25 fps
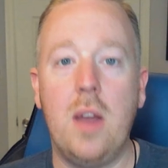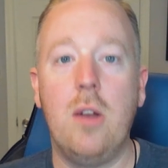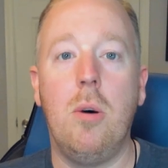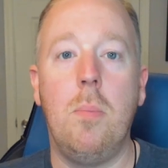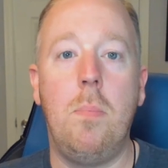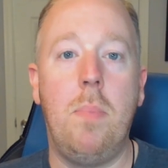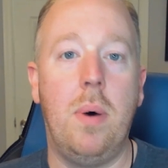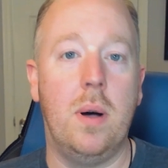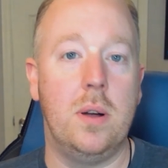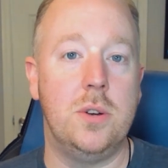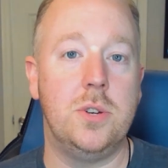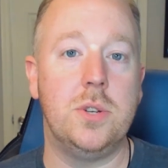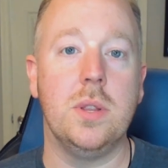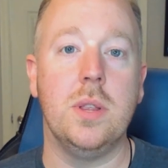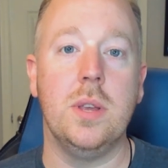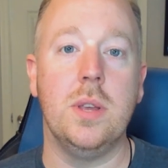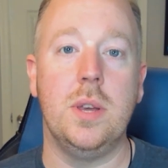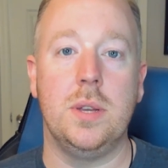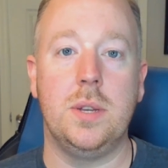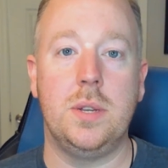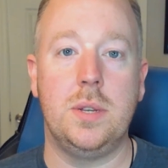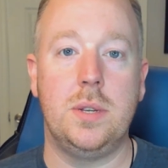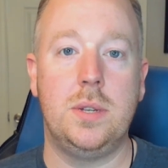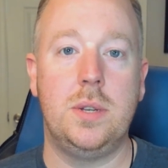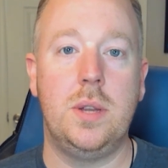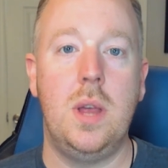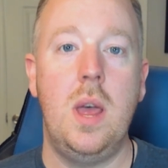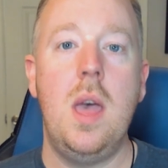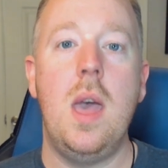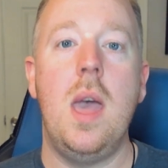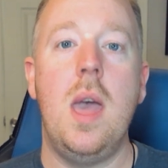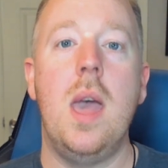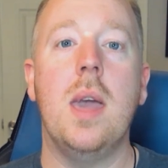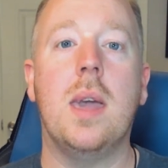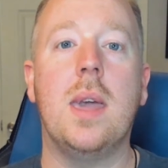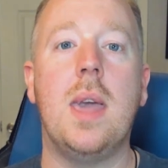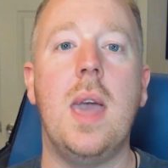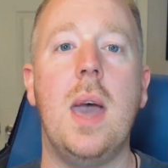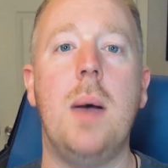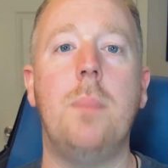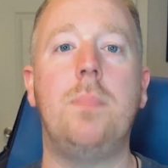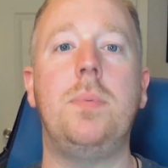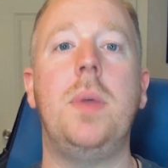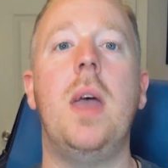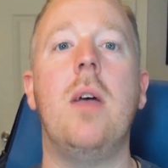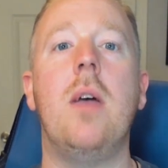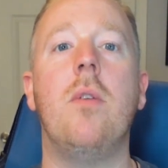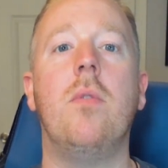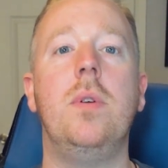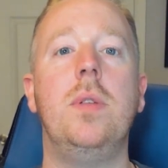final punch lists. It
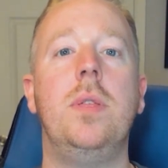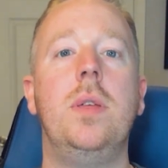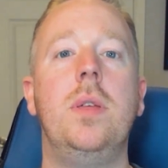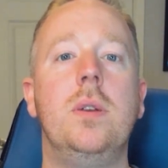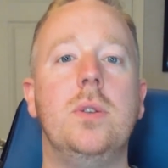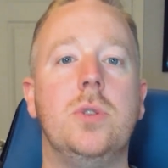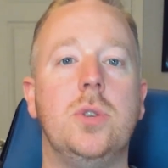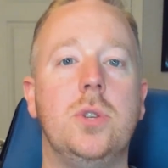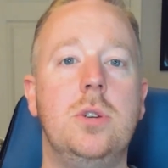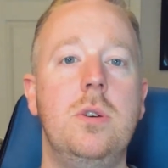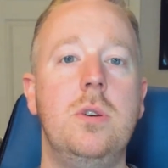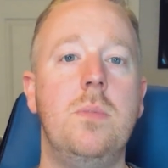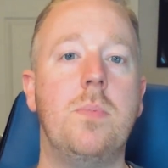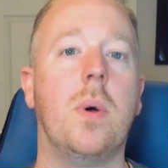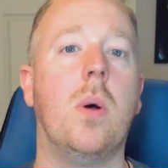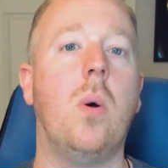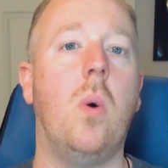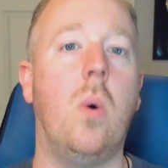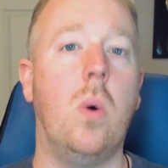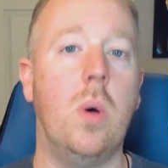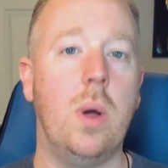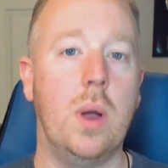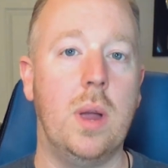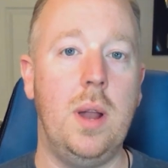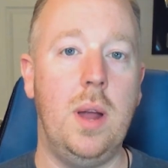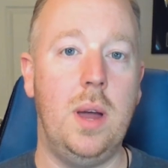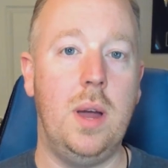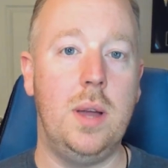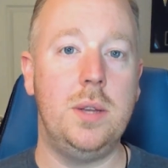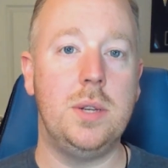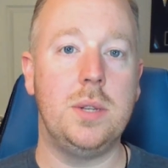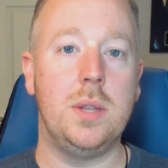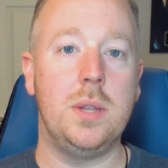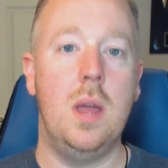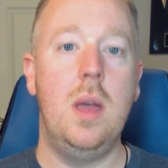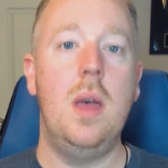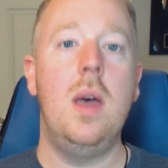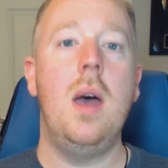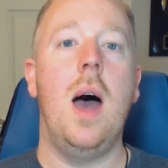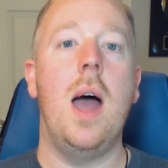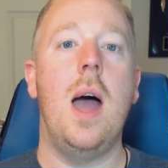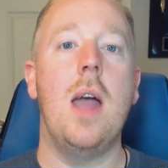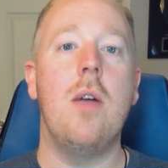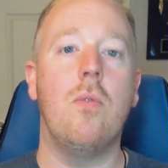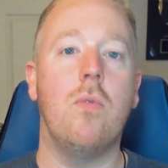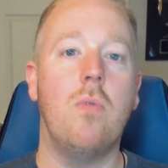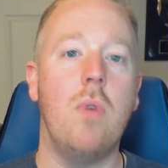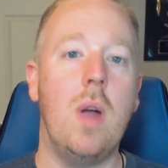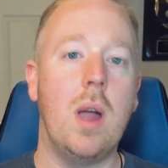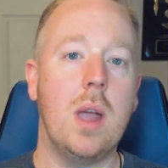kept everything super organized.
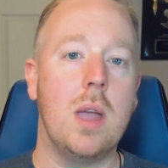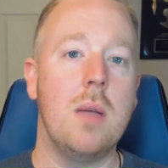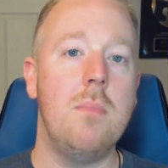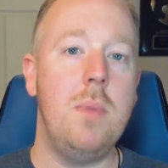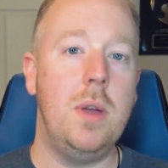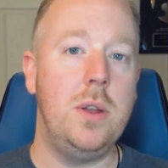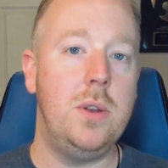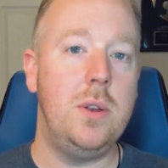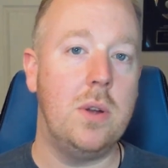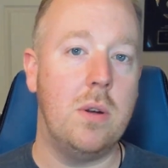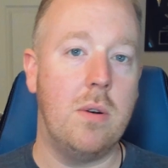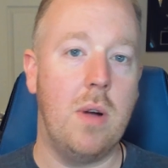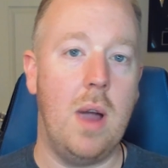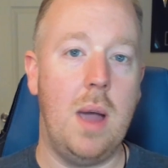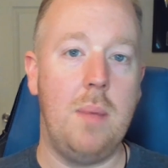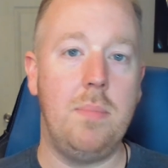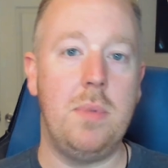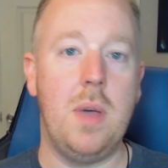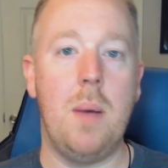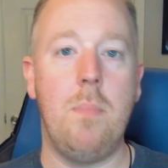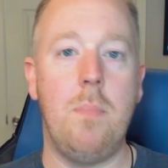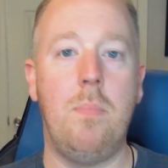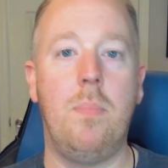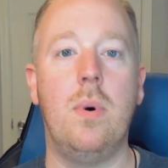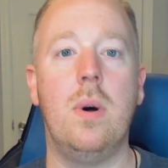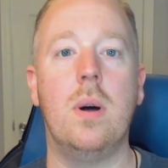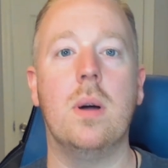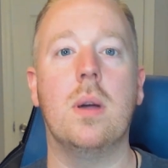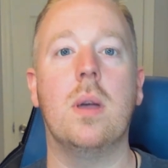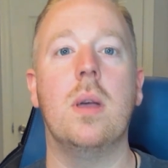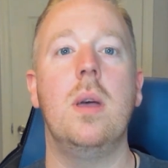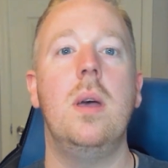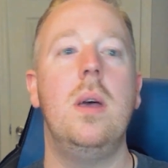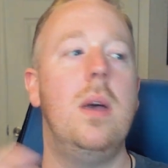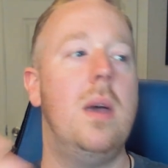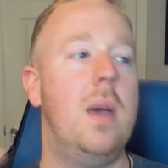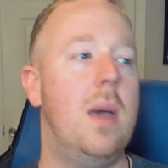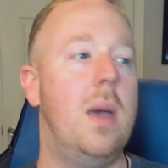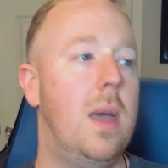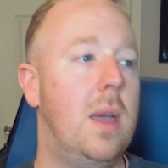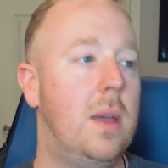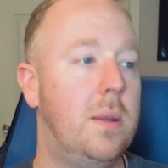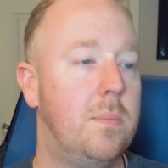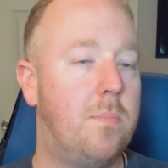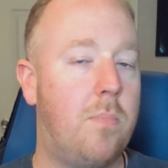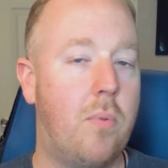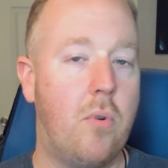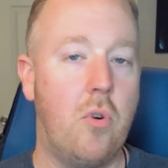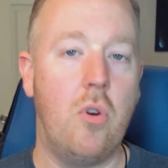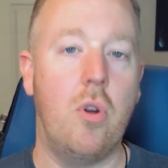I recommend you grab that book
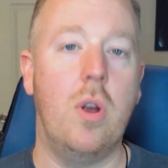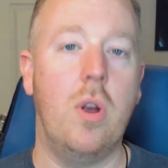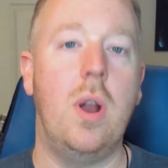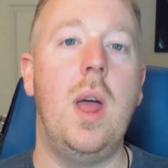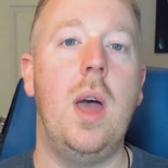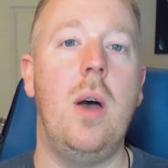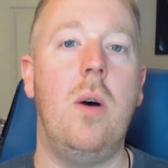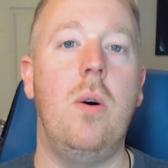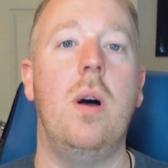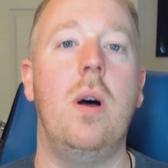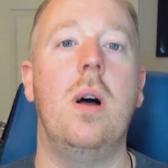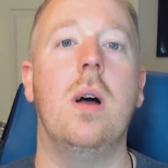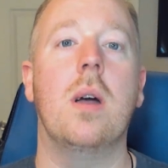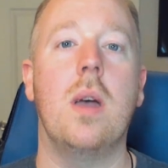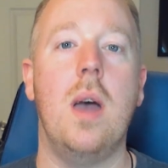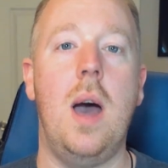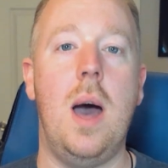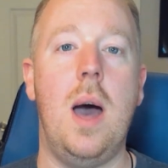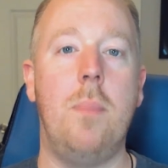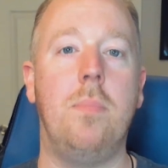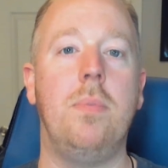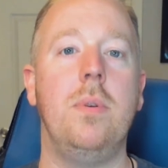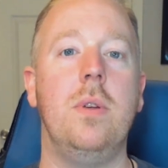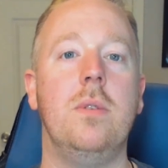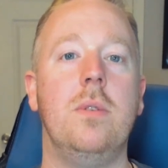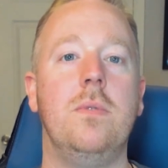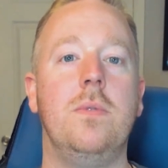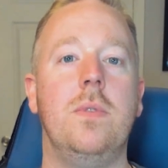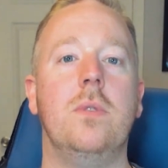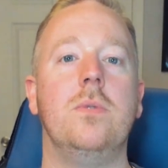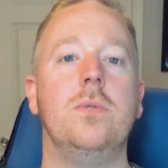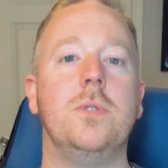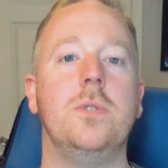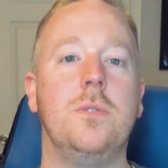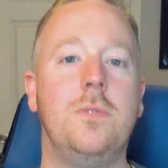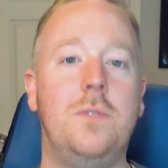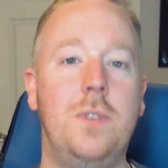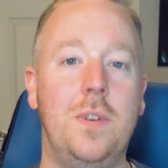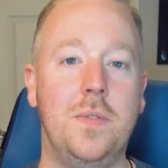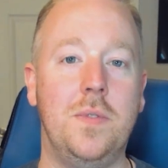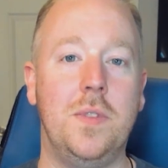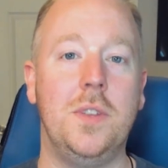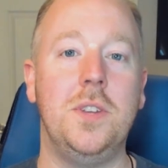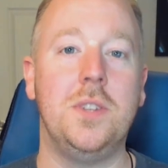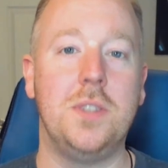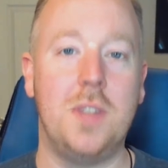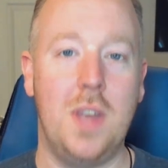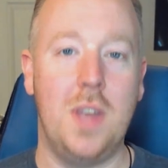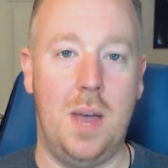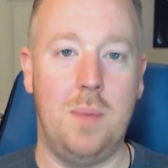and print out a copy of those
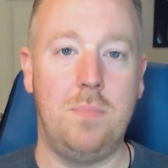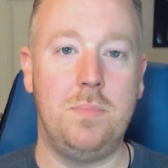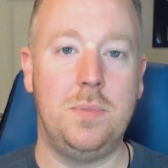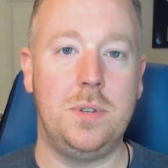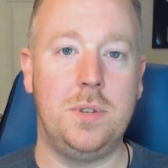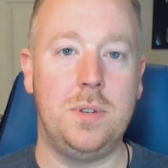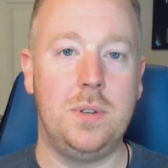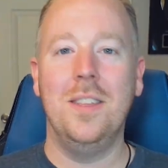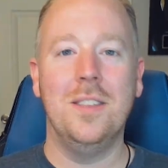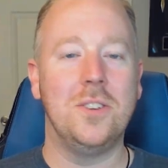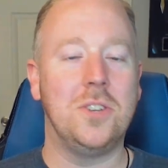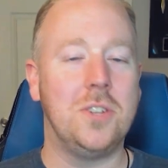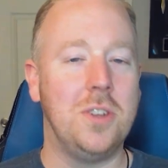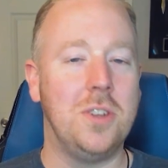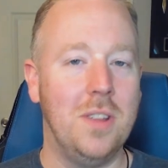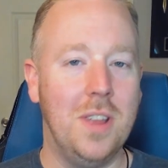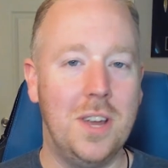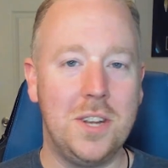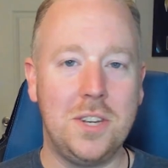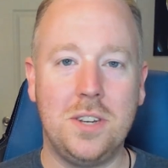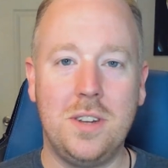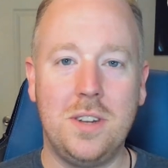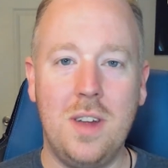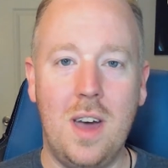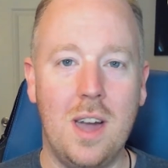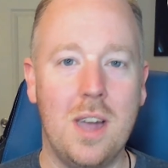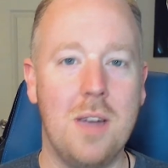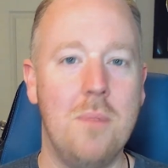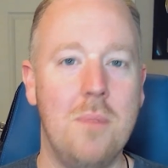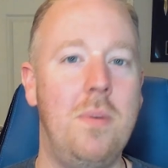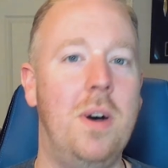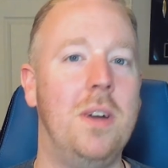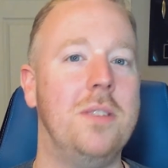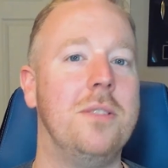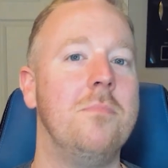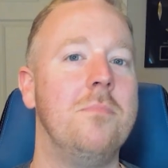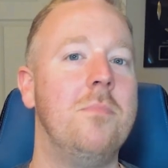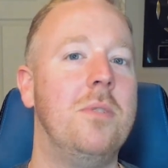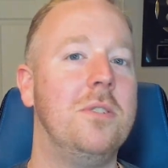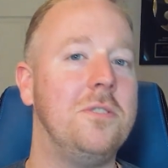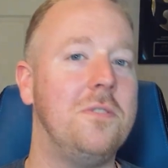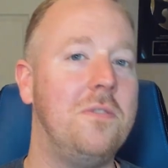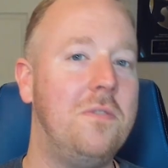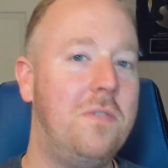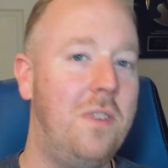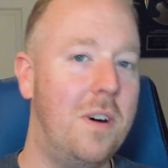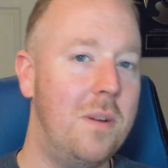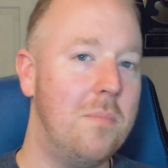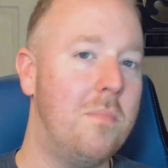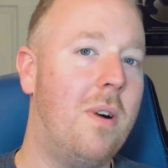50 steps. All right, so let's talk about the
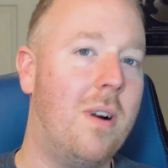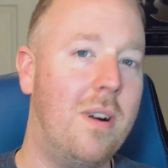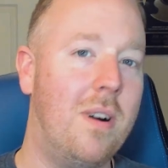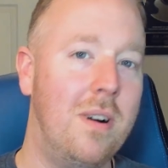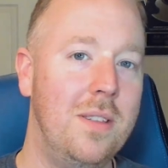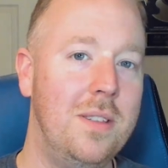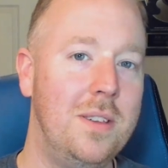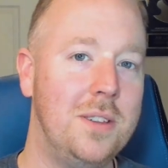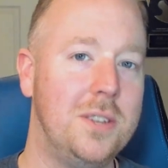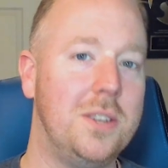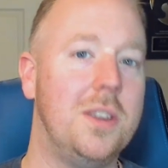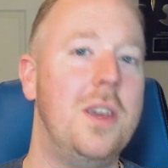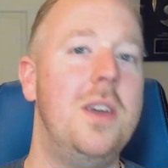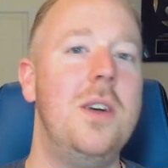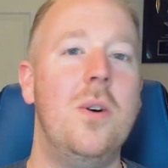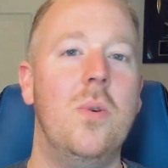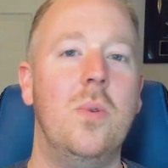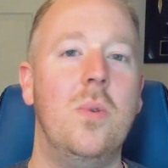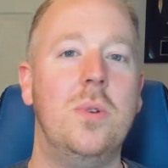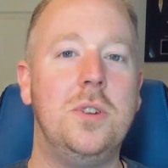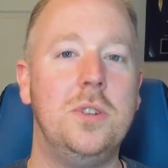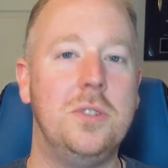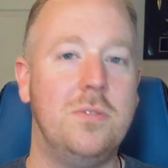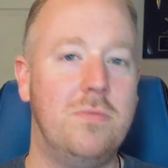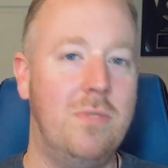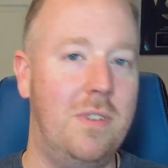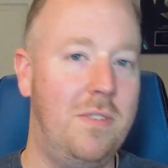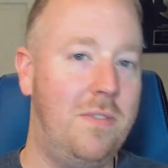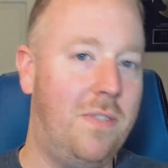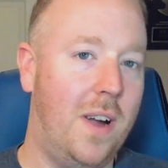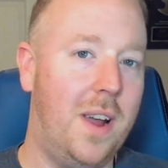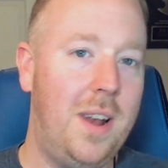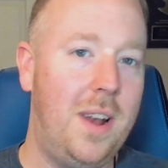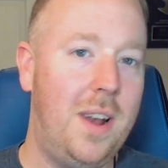most fun part of this, which is